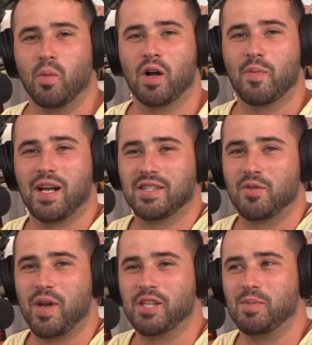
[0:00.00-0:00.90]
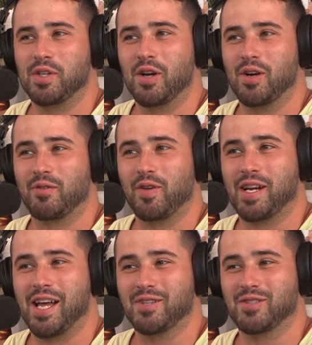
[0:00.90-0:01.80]
Welcome back to the basement yard,
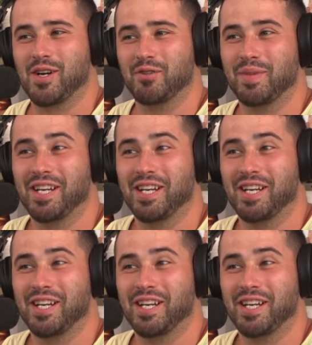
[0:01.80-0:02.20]
Frank. How's it going,